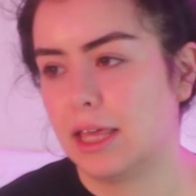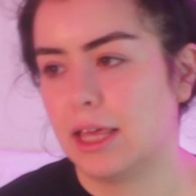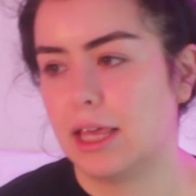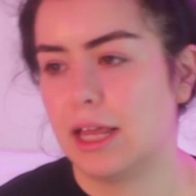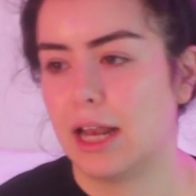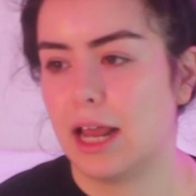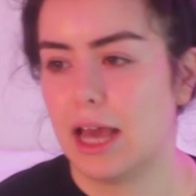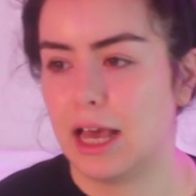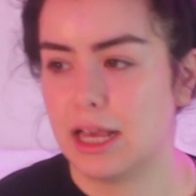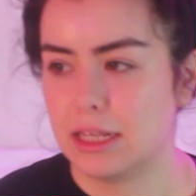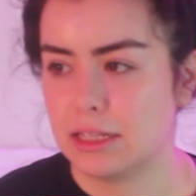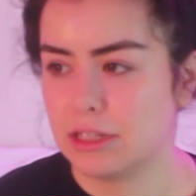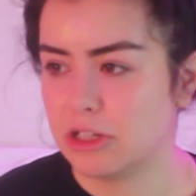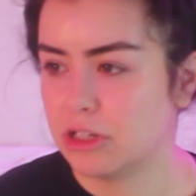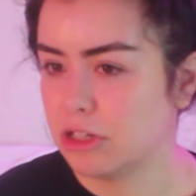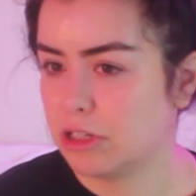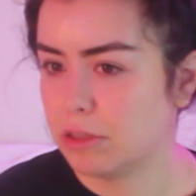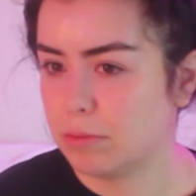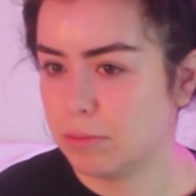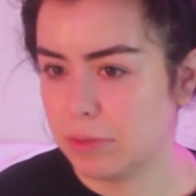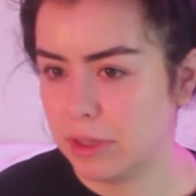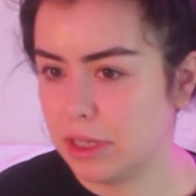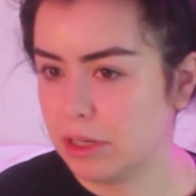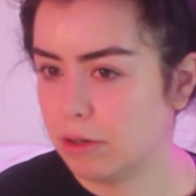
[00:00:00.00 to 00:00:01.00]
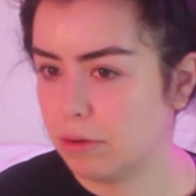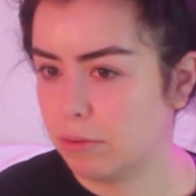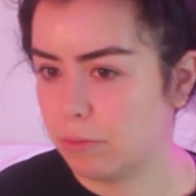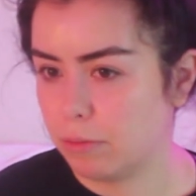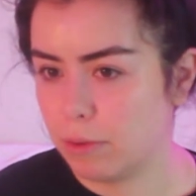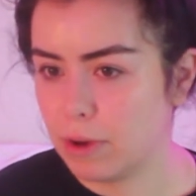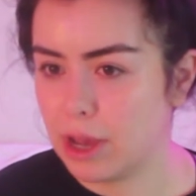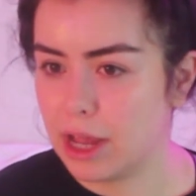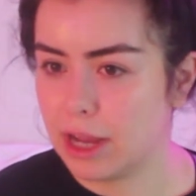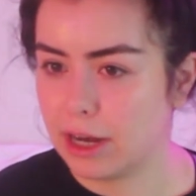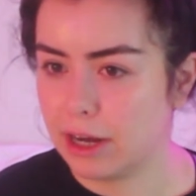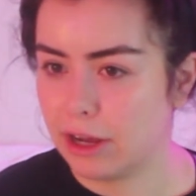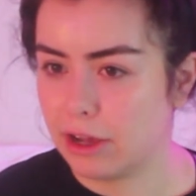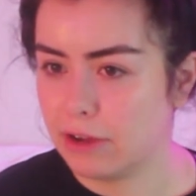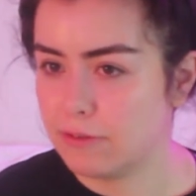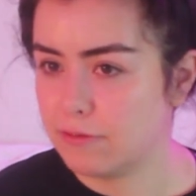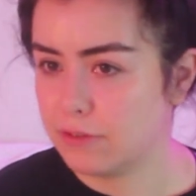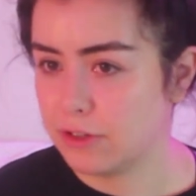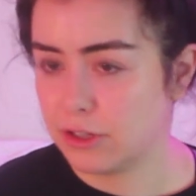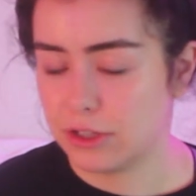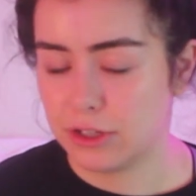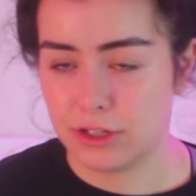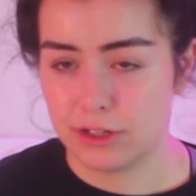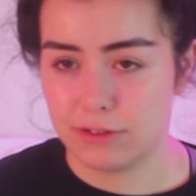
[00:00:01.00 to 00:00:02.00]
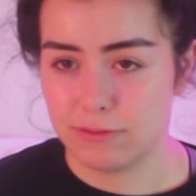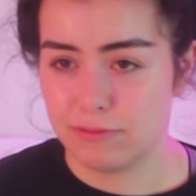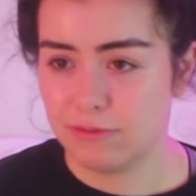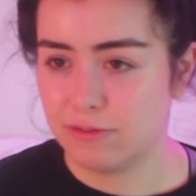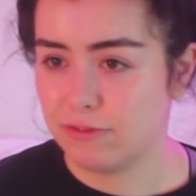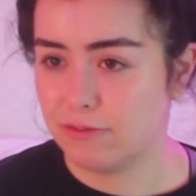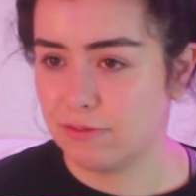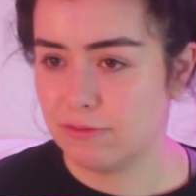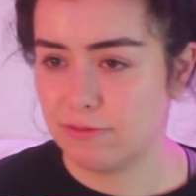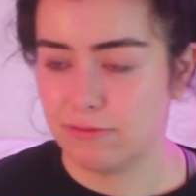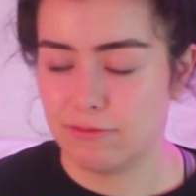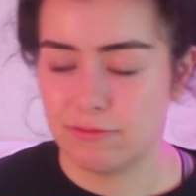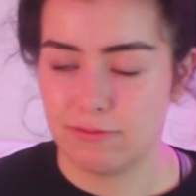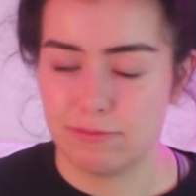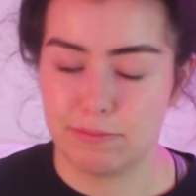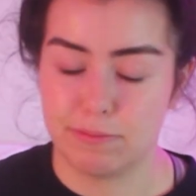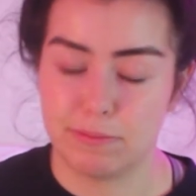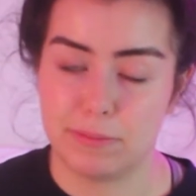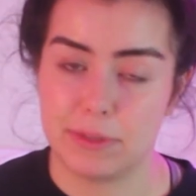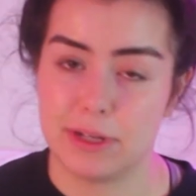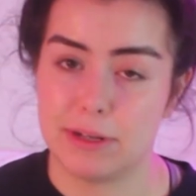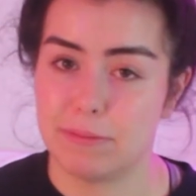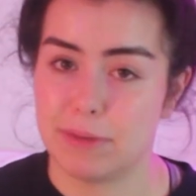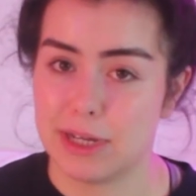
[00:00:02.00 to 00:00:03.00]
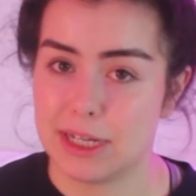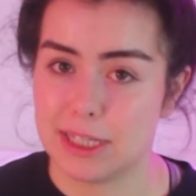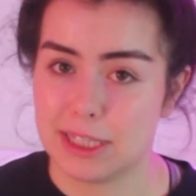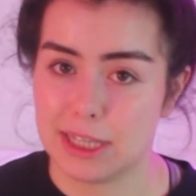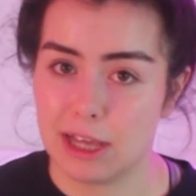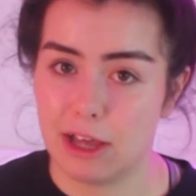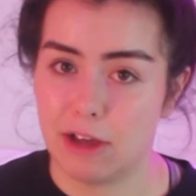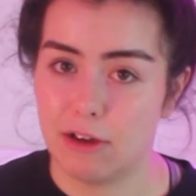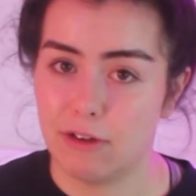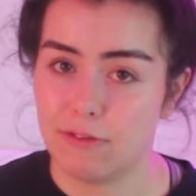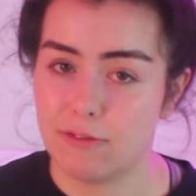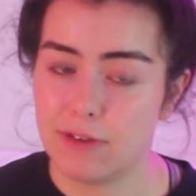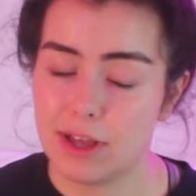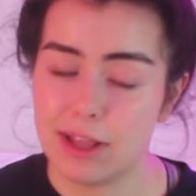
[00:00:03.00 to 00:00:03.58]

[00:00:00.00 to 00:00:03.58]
it has just been when I've just been myself.